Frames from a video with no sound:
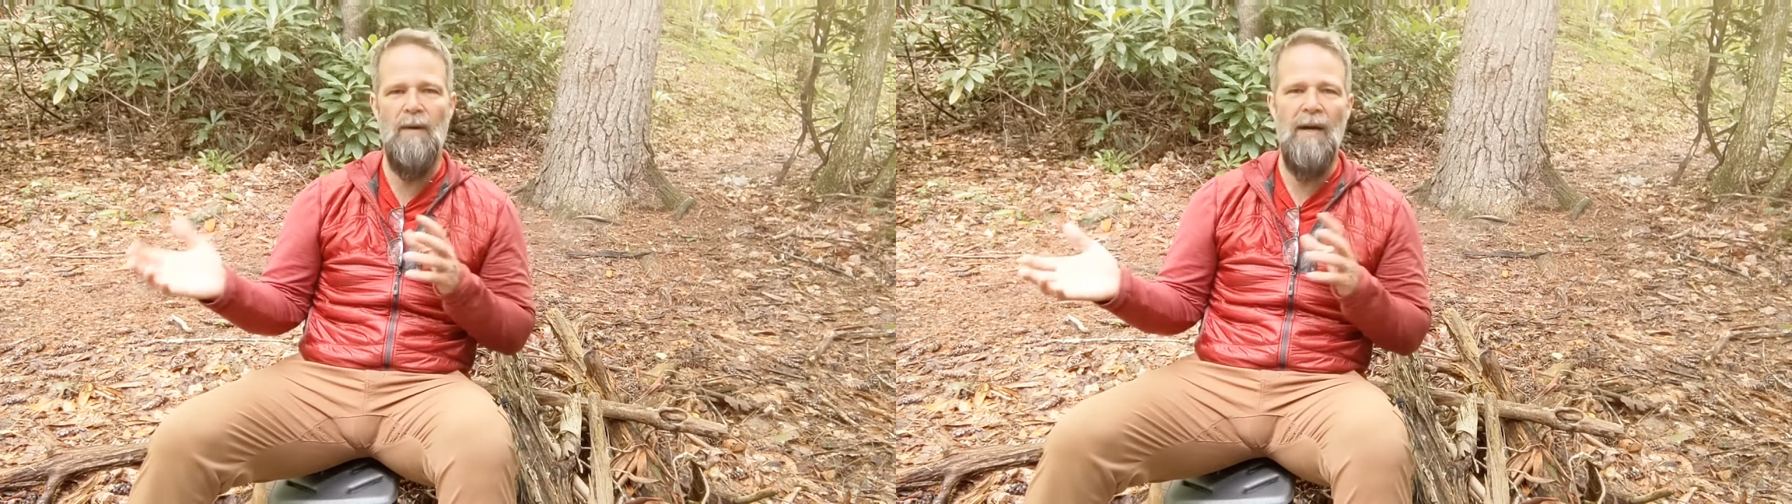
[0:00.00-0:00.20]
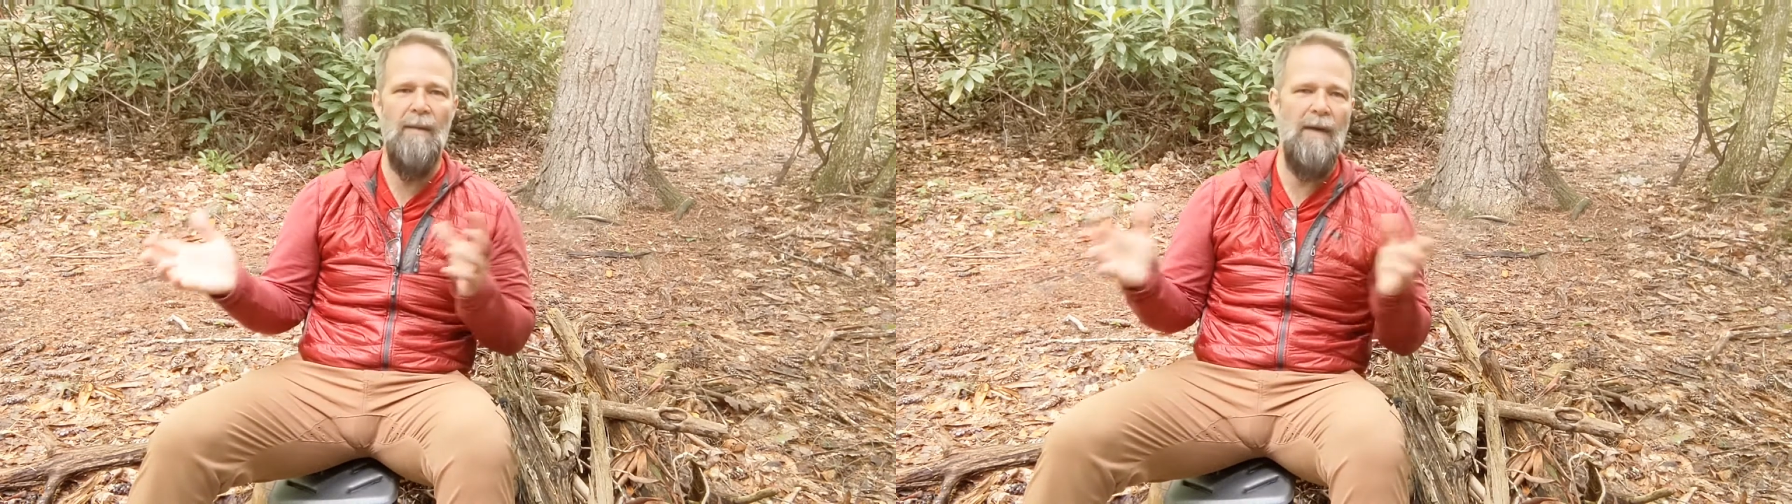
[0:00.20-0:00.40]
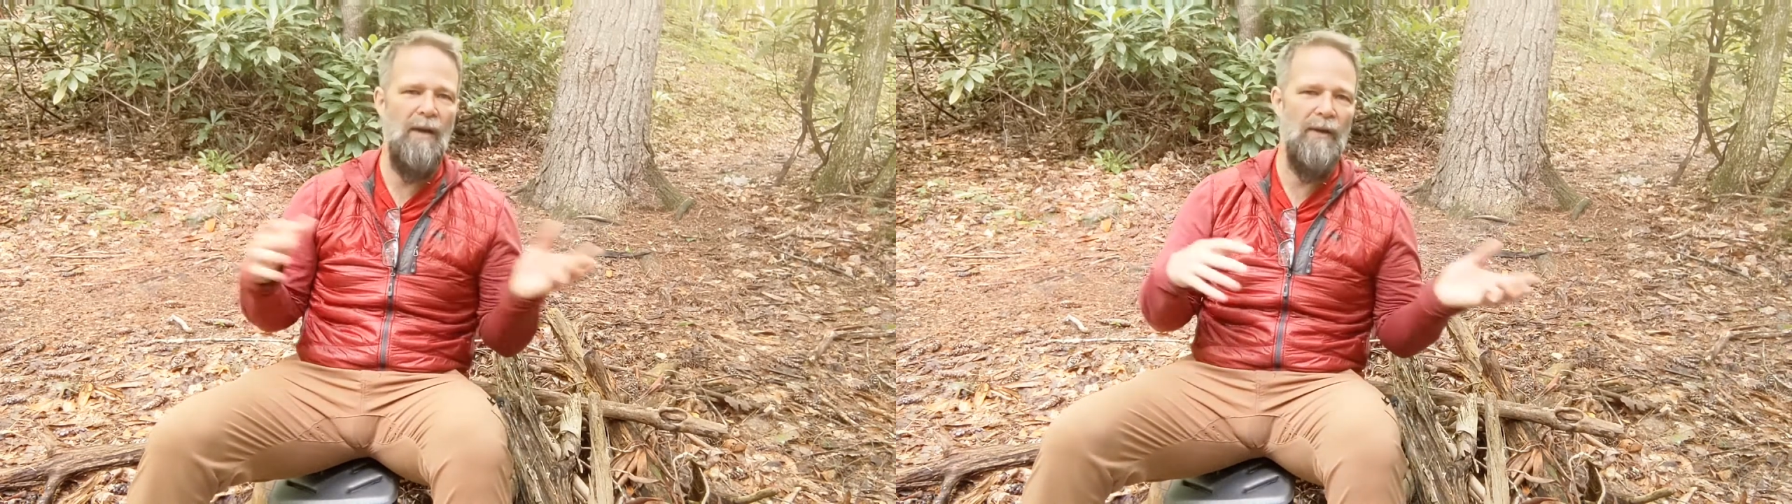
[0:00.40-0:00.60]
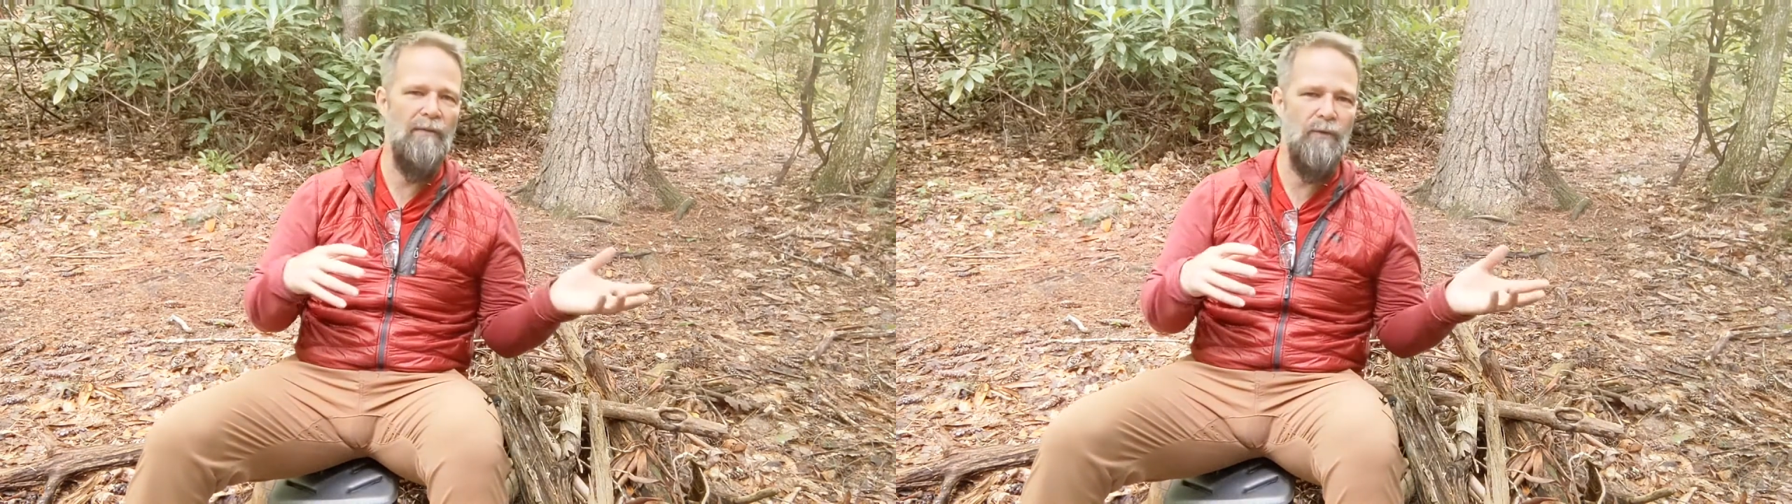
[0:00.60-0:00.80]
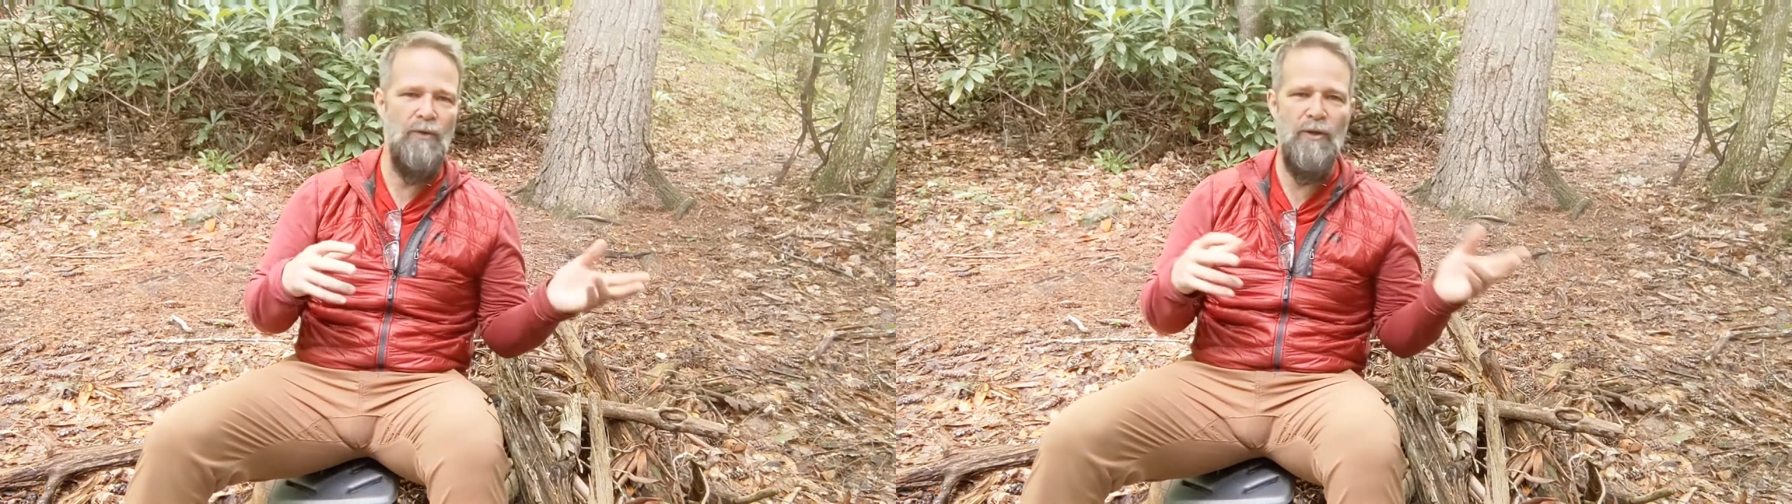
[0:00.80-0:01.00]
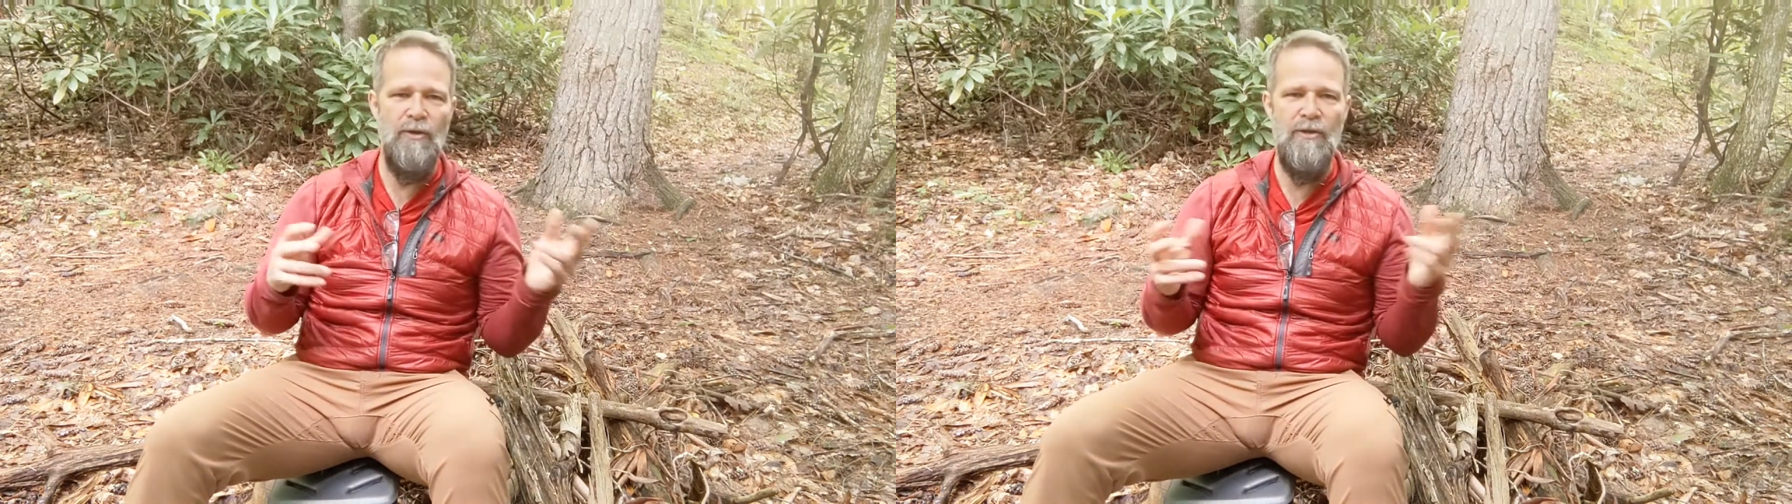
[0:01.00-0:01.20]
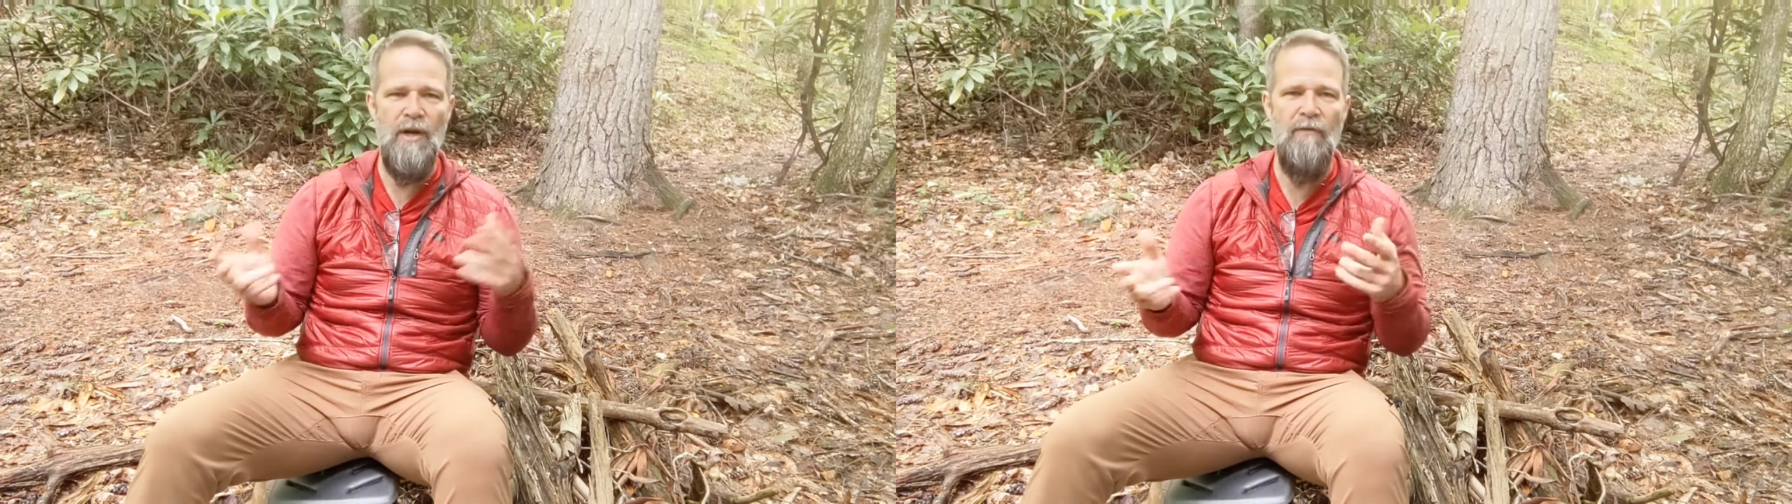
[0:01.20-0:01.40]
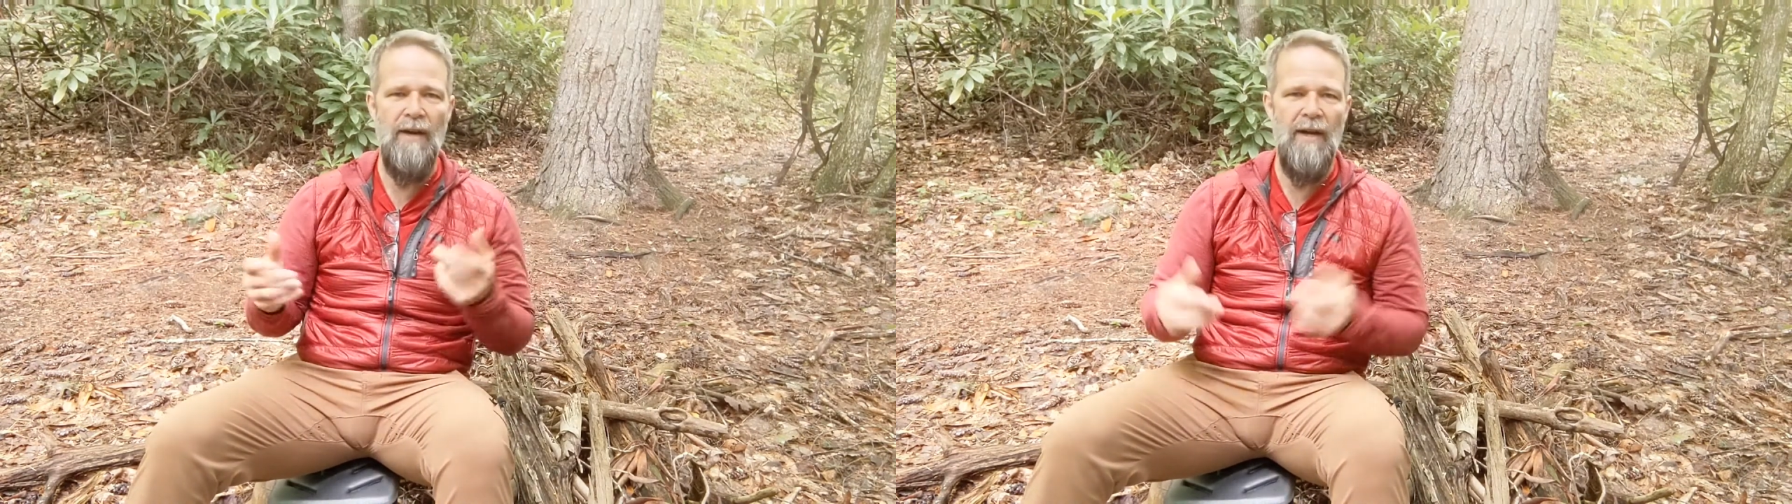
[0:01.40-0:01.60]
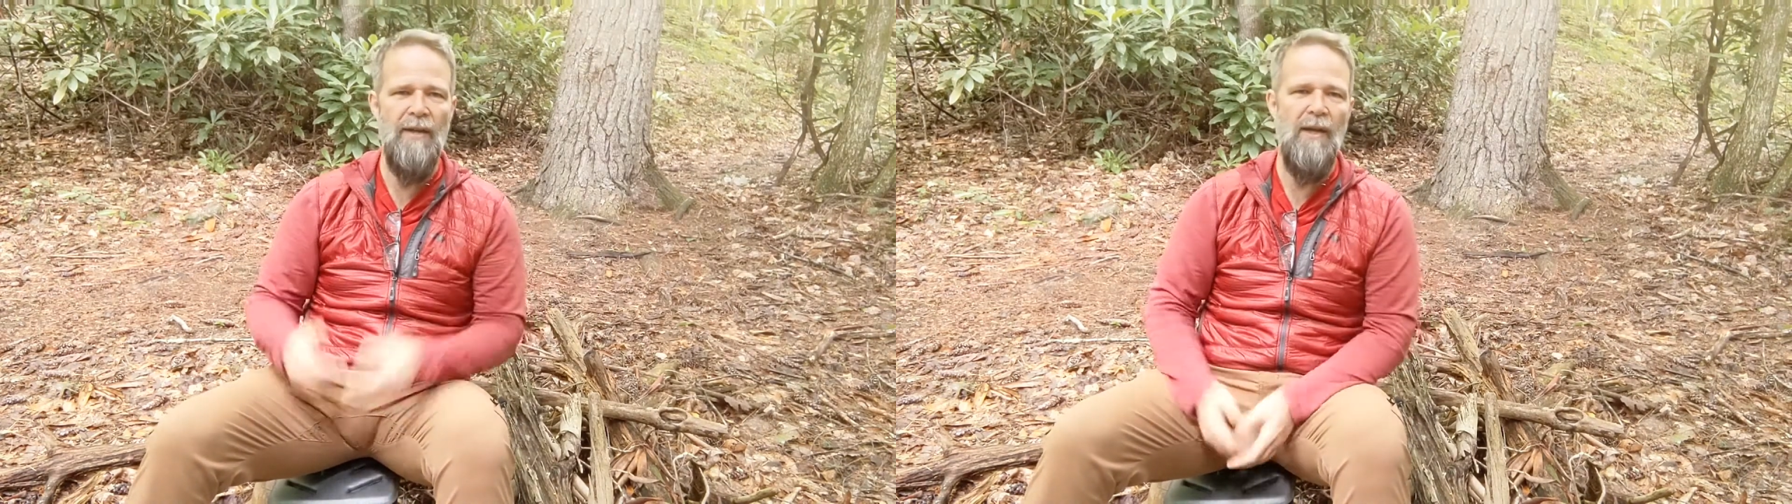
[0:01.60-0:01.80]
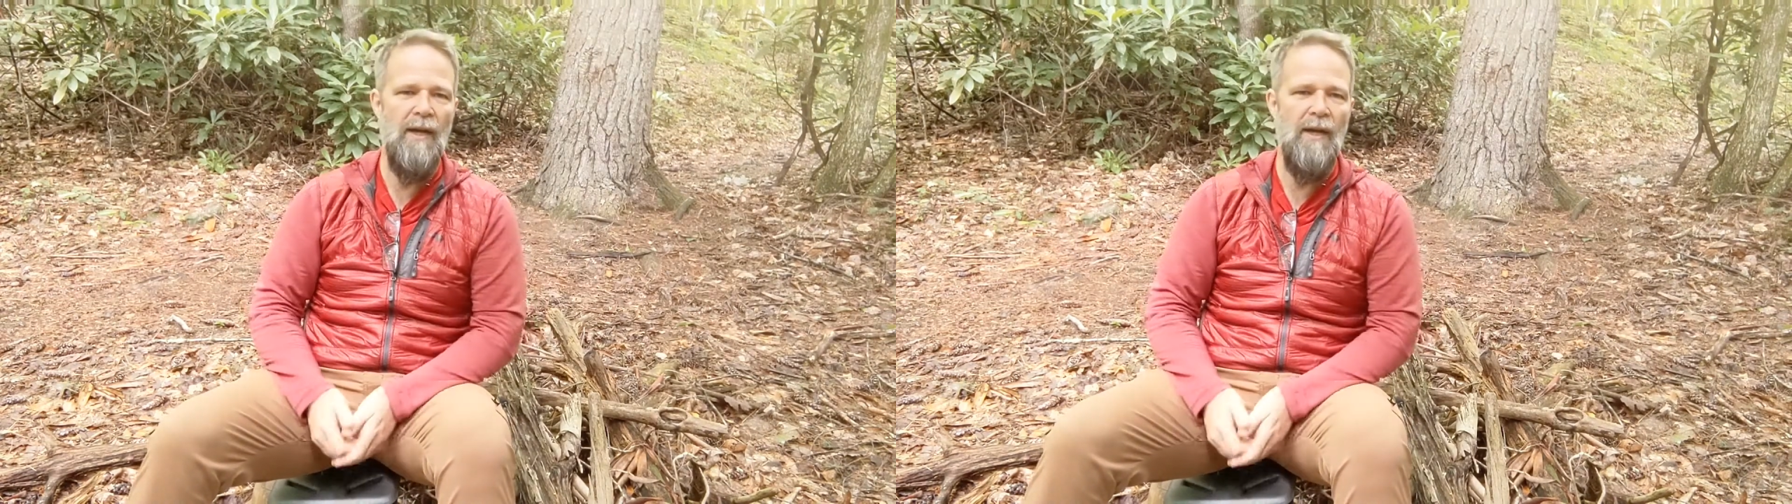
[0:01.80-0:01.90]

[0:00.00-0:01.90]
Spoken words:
by mailing food to yourself at